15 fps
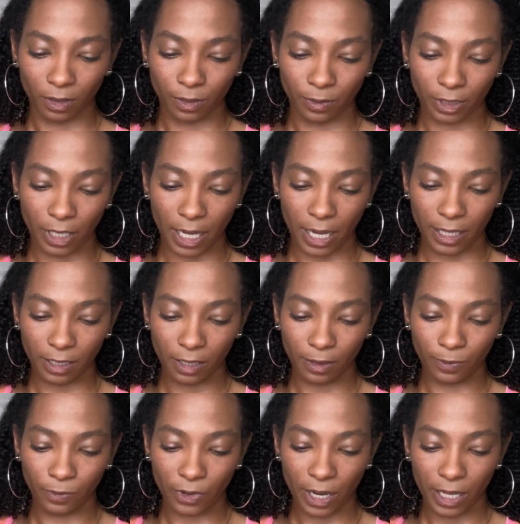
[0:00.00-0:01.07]
I'm gonna add
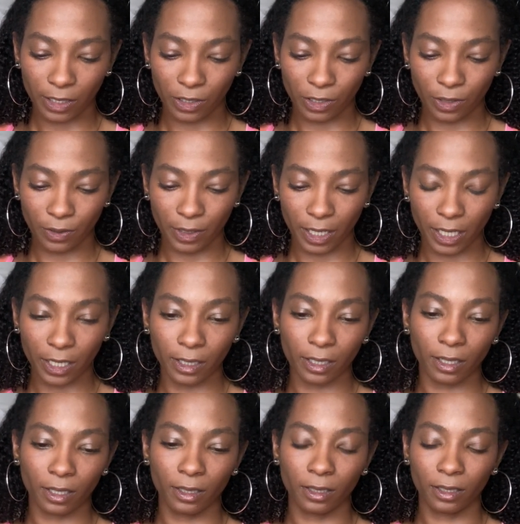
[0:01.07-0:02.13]
some red to it.